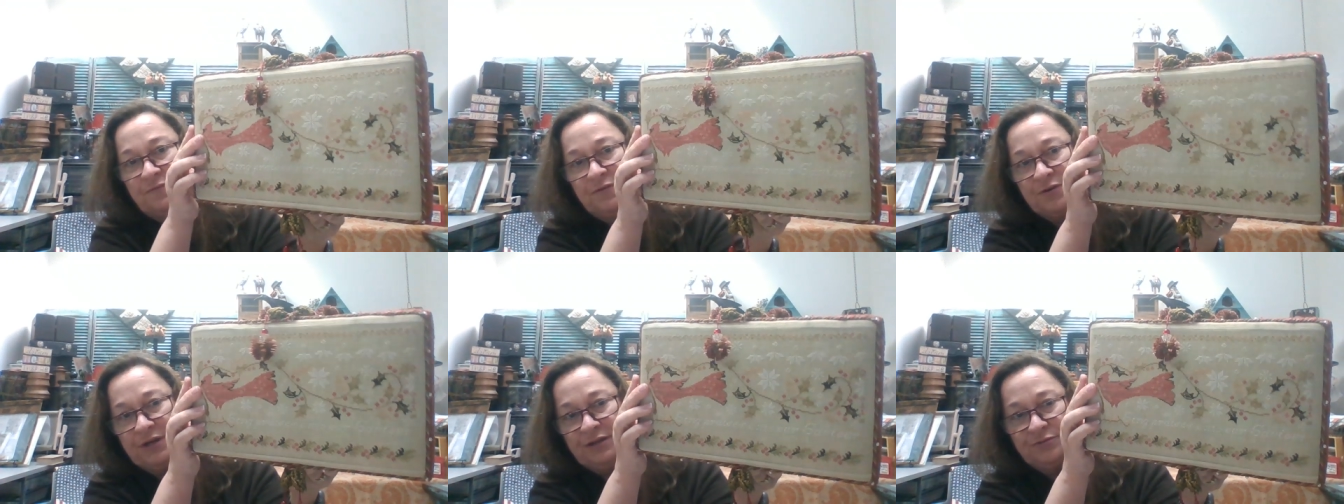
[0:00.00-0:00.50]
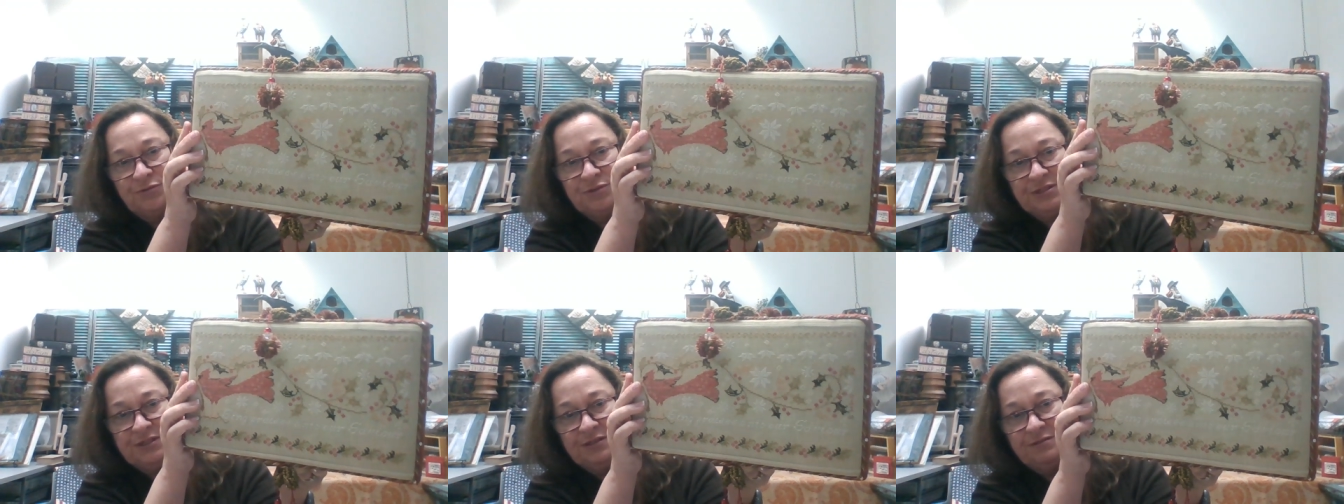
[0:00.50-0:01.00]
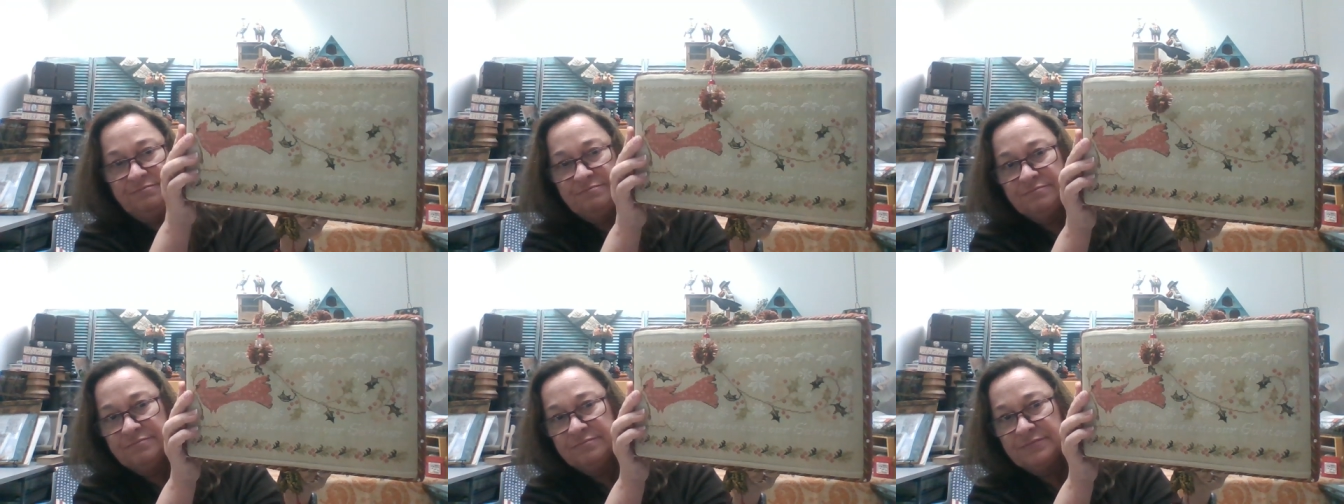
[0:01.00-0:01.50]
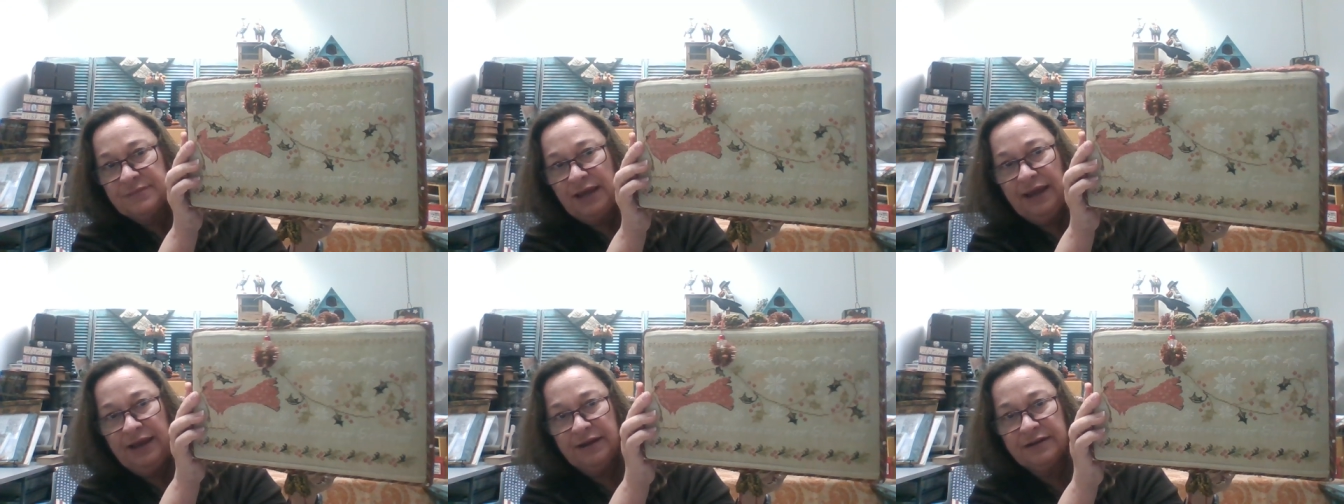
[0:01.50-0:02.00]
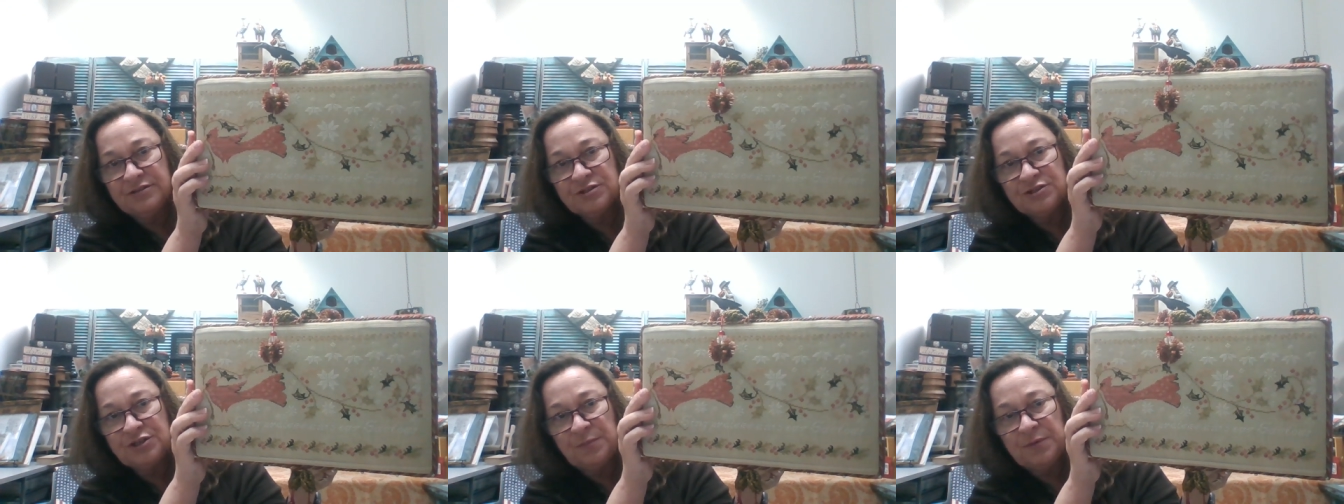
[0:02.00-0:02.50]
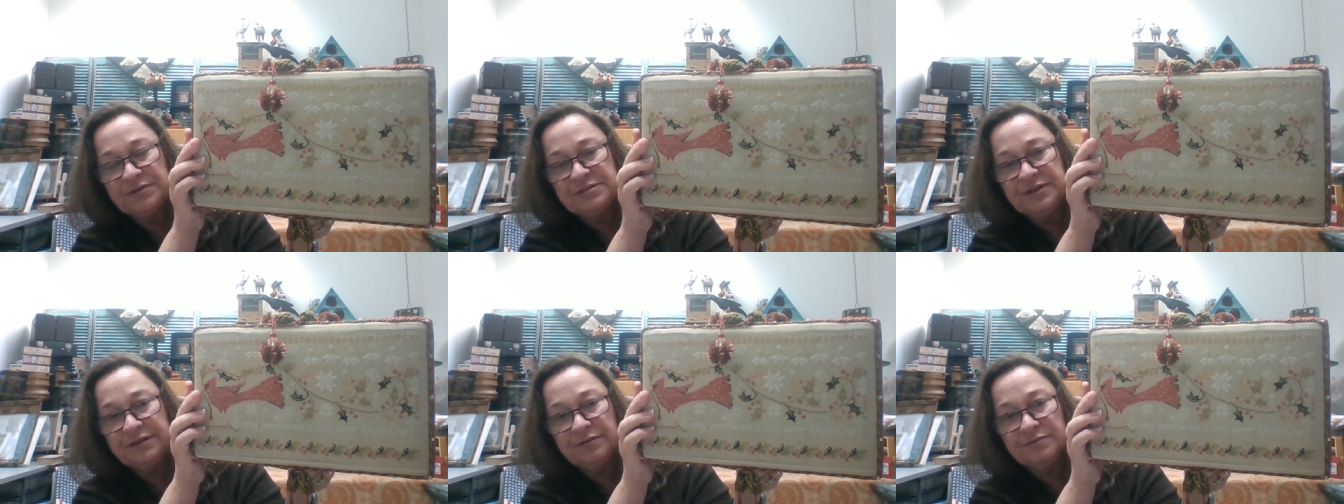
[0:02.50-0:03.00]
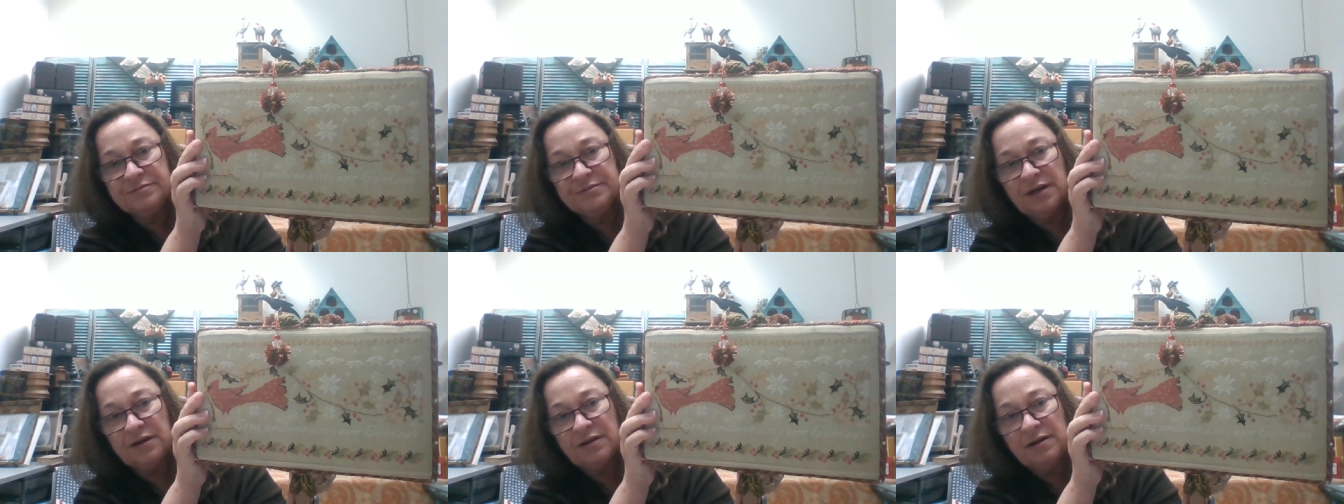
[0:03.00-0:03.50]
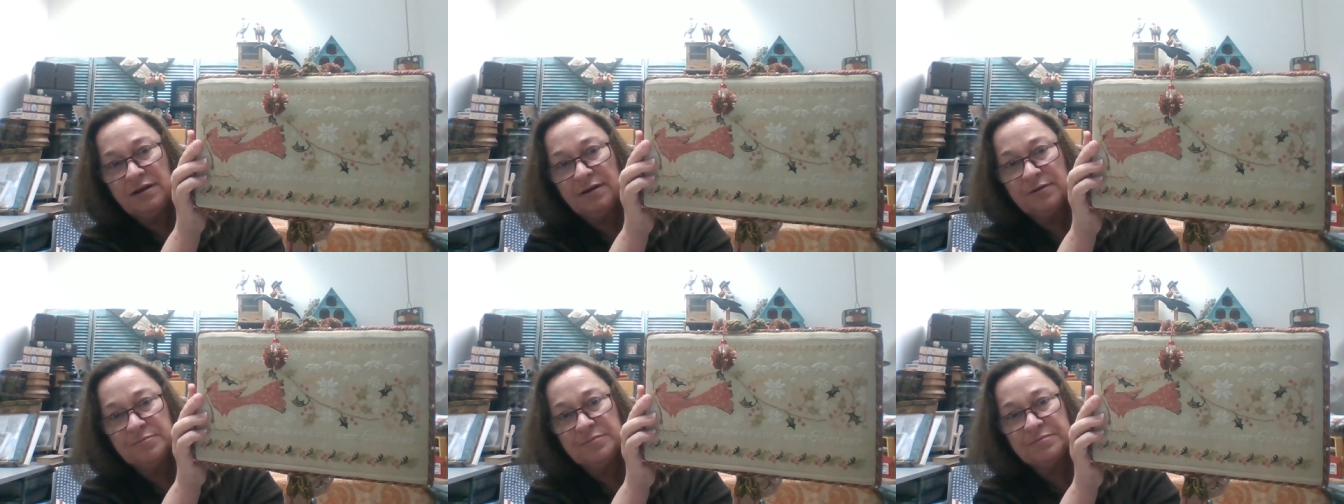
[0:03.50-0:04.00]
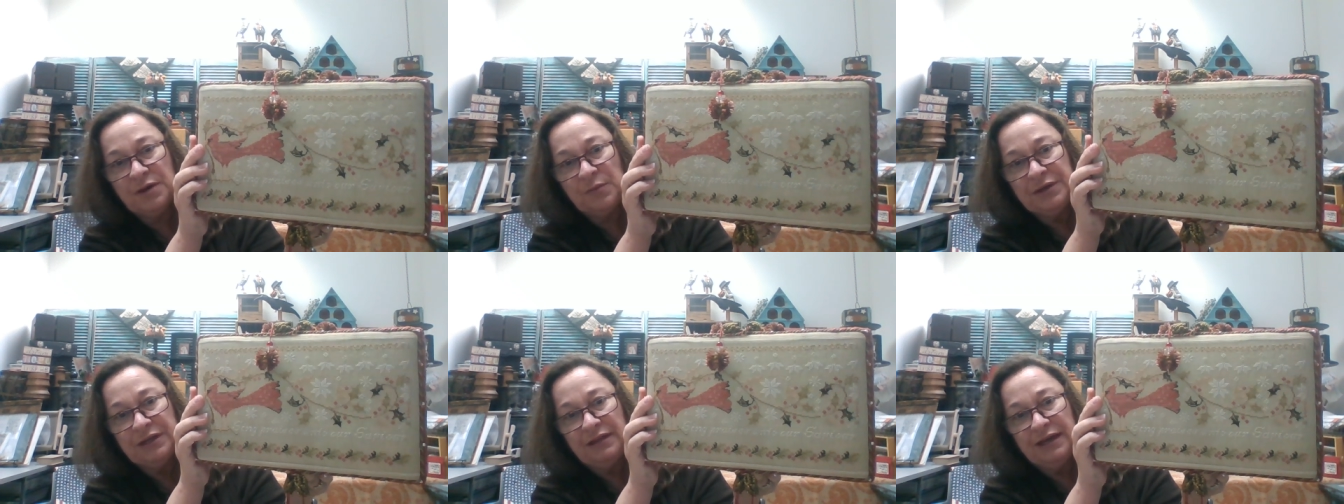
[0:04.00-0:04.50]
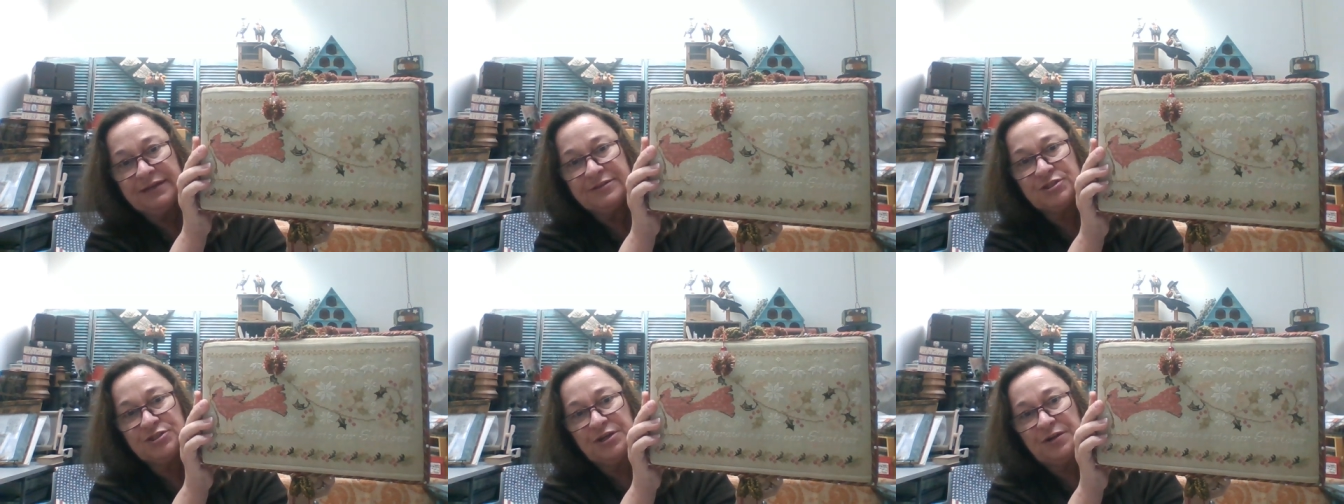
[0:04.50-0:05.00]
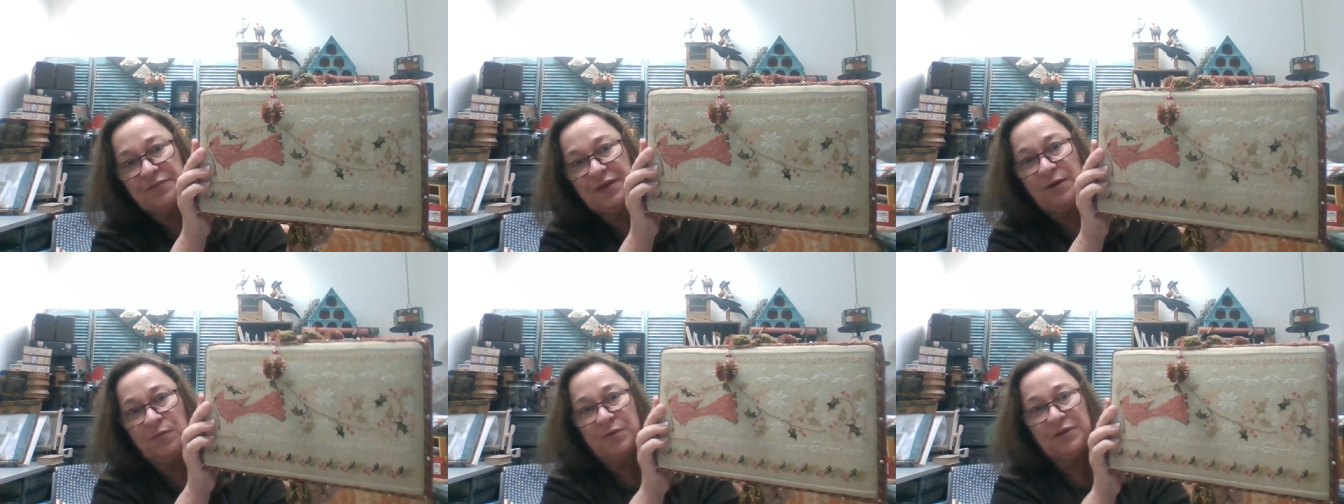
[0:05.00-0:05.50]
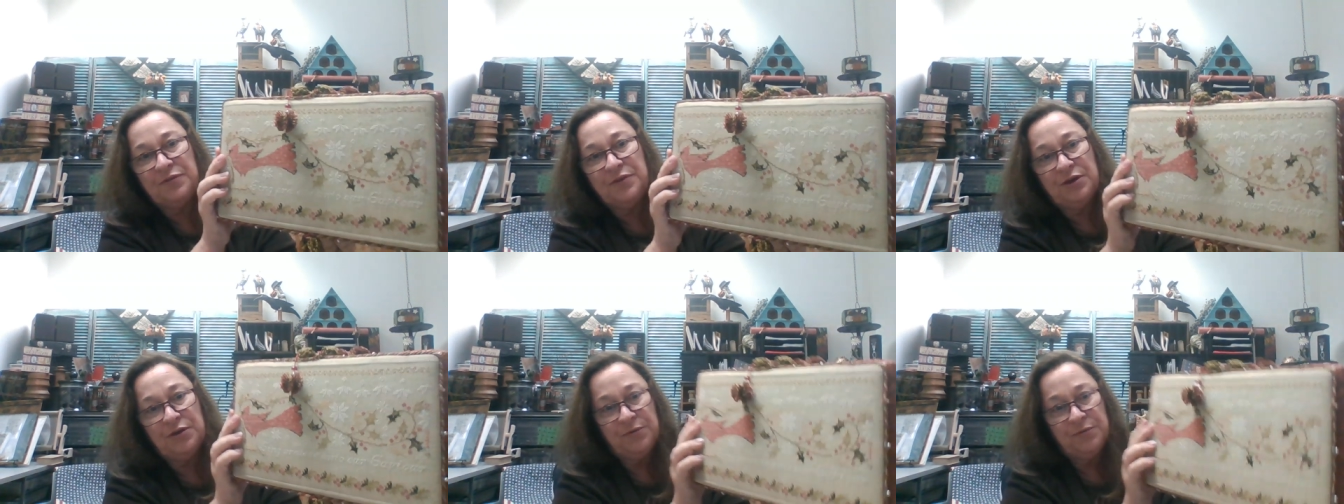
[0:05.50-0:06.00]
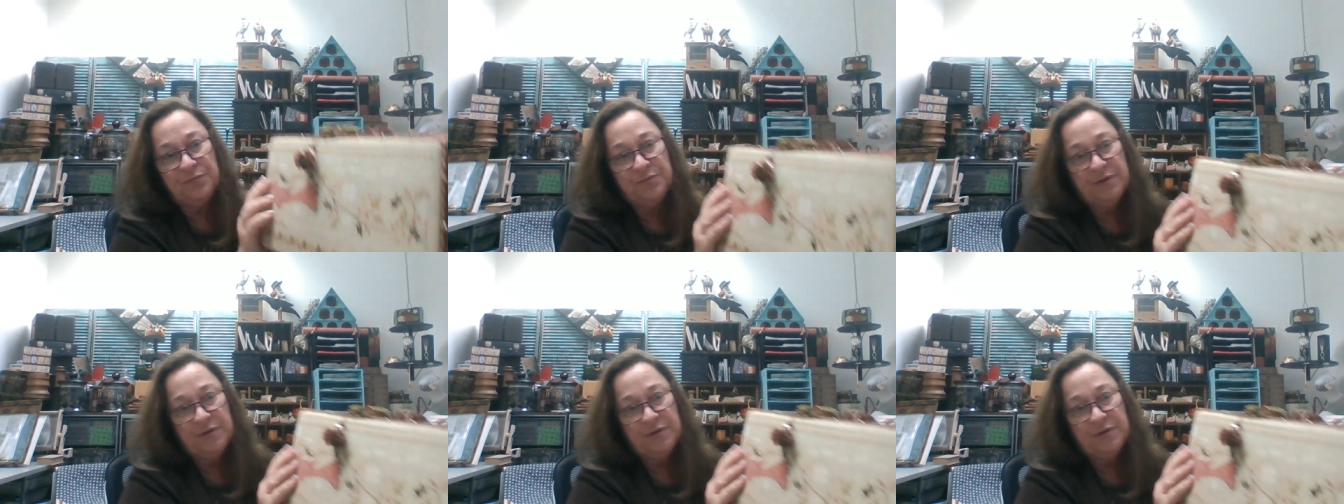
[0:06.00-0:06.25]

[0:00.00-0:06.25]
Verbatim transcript: if you're interested, Ann at shepherdsneedle.com, I'll be glad to share that with you.